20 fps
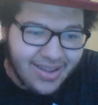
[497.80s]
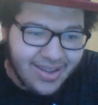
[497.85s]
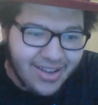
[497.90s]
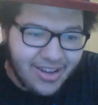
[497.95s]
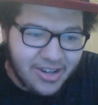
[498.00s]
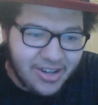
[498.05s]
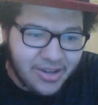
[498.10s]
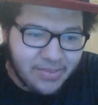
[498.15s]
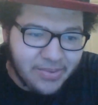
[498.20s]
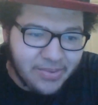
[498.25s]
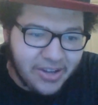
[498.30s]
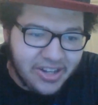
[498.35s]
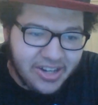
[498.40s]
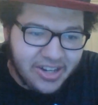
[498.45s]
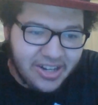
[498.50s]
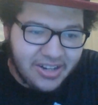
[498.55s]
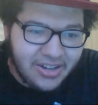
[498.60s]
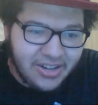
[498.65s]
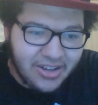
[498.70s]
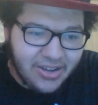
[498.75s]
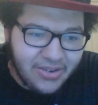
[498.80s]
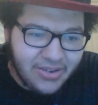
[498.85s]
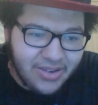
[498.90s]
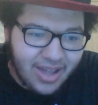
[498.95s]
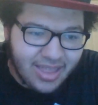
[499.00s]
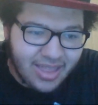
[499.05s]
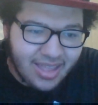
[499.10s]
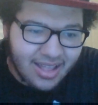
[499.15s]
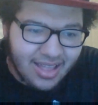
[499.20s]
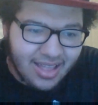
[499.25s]
Oh, buddy, no,
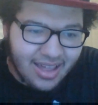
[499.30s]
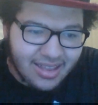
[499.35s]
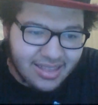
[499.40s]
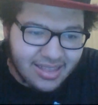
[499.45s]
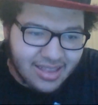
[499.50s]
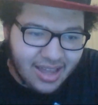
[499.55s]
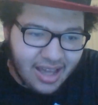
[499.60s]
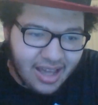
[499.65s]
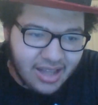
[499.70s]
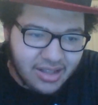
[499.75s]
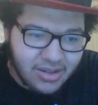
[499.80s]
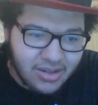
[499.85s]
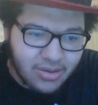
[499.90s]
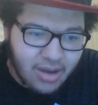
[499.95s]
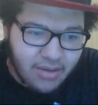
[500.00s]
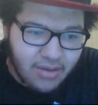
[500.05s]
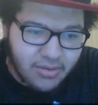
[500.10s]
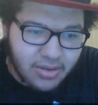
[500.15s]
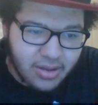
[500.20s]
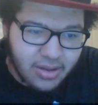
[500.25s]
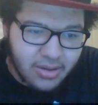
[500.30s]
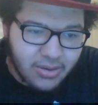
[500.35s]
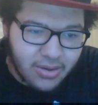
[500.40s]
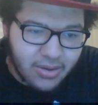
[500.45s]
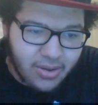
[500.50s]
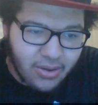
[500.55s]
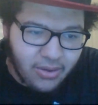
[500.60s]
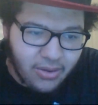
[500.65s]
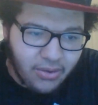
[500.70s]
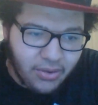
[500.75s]
nothing like that. You have a little
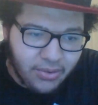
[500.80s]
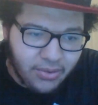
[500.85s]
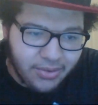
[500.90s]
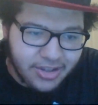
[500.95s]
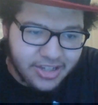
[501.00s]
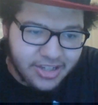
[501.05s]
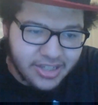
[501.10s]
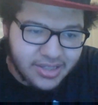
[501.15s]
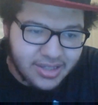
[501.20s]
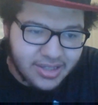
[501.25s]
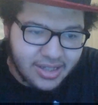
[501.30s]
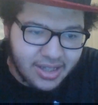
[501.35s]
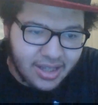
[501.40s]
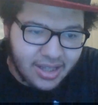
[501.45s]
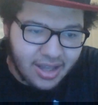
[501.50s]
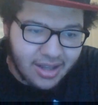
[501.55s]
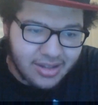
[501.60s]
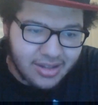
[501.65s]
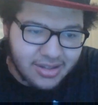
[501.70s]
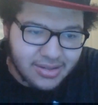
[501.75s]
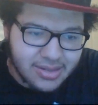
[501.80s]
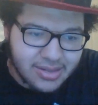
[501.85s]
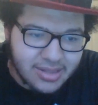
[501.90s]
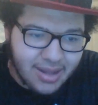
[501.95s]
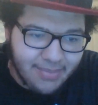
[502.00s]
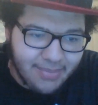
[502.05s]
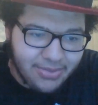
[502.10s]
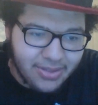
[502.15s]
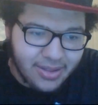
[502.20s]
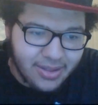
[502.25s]
cold. We just need to get you
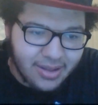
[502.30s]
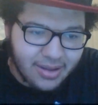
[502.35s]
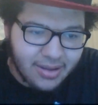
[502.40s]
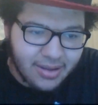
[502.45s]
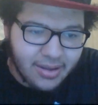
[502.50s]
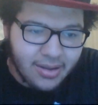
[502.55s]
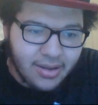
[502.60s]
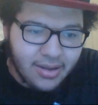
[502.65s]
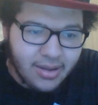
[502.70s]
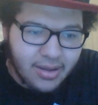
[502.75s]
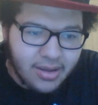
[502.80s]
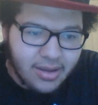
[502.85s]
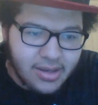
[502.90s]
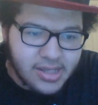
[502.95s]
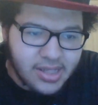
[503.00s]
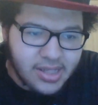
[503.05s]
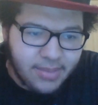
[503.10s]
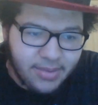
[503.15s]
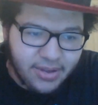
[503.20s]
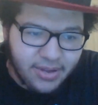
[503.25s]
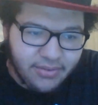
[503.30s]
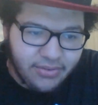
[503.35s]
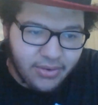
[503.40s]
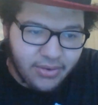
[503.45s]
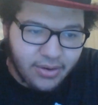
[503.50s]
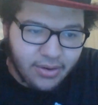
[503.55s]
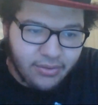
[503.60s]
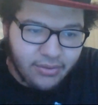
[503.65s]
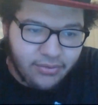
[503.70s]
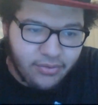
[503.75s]
something, something
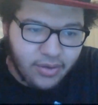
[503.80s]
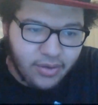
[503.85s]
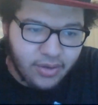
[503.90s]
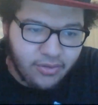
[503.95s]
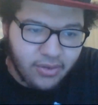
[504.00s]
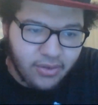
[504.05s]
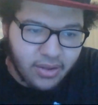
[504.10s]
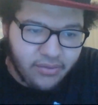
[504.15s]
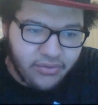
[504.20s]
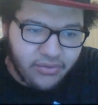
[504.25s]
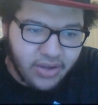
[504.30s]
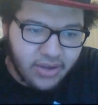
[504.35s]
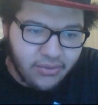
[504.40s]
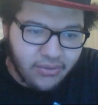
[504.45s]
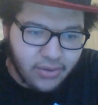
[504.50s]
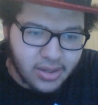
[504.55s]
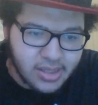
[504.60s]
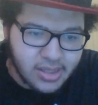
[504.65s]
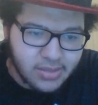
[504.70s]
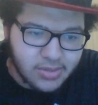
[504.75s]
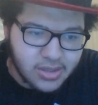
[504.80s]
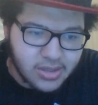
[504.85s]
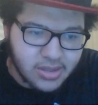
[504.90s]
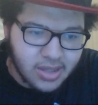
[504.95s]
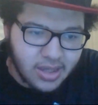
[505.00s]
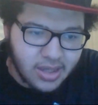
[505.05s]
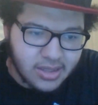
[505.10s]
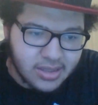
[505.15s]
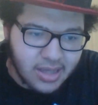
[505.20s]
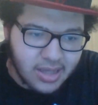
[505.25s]
for your feet for the fever and
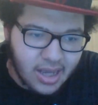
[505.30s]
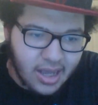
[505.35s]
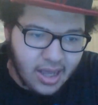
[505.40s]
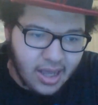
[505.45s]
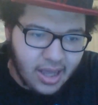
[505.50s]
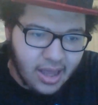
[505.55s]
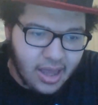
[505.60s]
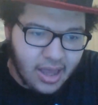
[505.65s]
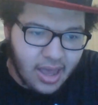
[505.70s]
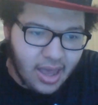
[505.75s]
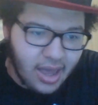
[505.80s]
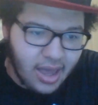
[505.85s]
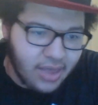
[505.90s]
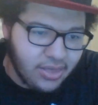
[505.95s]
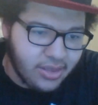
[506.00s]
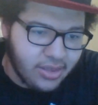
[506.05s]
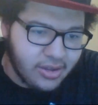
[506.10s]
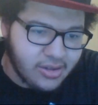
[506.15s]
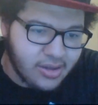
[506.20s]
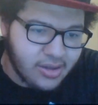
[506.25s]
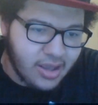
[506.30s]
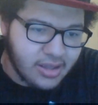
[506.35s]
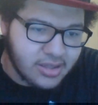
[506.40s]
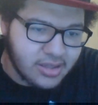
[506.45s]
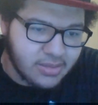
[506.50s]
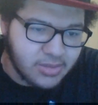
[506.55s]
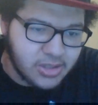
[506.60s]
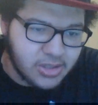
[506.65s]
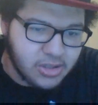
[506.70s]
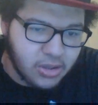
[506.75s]
some and, uh, and and
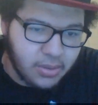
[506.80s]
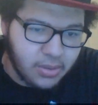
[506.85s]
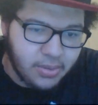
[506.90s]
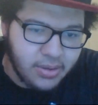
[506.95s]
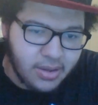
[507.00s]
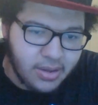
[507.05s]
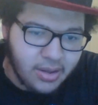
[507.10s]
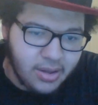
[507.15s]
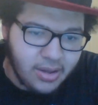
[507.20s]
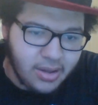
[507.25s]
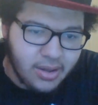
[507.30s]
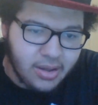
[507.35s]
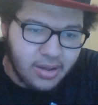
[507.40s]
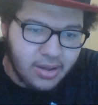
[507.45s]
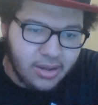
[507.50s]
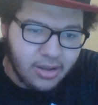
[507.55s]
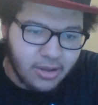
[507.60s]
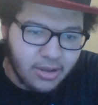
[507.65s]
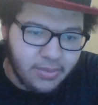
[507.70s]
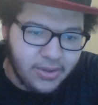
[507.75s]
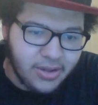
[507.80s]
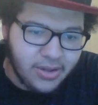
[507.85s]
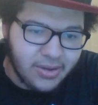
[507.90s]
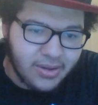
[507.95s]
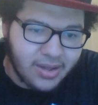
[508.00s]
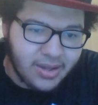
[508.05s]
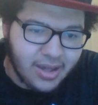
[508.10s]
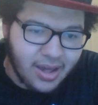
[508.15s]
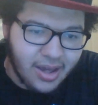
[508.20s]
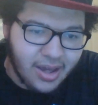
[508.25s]
some soup. You'll be
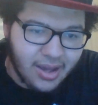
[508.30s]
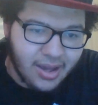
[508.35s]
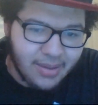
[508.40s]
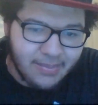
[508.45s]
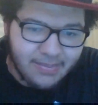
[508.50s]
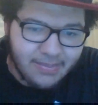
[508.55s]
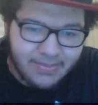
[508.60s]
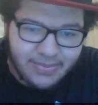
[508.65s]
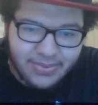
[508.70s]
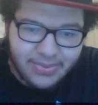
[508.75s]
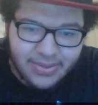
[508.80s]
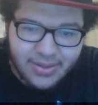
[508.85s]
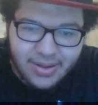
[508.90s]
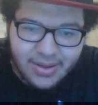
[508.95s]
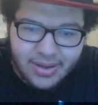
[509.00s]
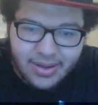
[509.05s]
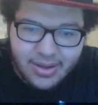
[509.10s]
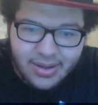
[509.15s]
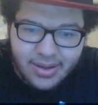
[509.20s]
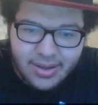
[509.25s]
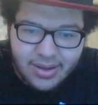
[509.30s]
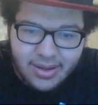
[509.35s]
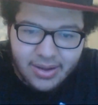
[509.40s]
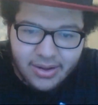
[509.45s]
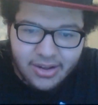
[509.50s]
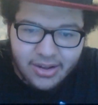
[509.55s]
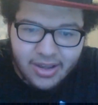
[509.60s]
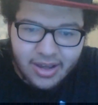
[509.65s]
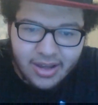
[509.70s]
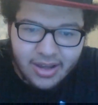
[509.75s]
okay.
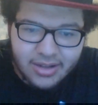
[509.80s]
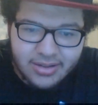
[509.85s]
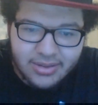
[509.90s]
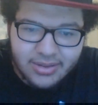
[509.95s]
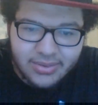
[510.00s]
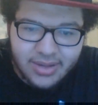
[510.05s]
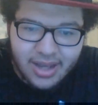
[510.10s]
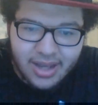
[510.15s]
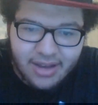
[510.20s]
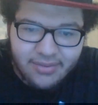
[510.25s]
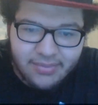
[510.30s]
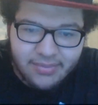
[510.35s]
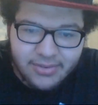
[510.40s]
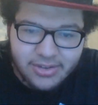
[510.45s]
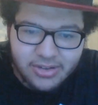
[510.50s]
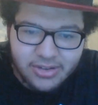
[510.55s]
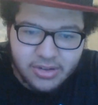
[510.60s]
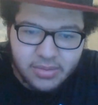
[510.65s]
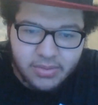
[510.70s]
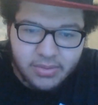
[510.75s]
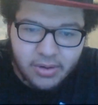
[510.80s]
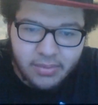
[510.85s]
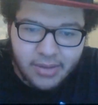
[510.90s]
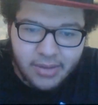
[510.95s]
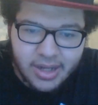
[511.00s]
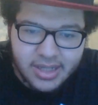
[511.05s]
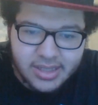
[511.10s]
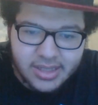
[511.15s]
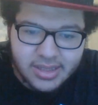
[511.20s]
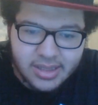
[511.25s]
Okay, do we have soup or
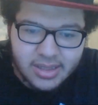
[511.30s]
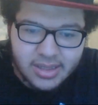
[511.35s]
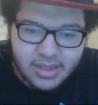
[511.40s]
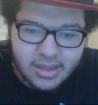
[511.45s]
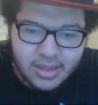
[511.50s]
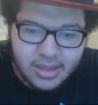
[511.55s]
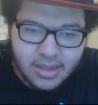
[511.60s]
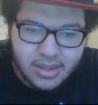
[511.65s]
medicine?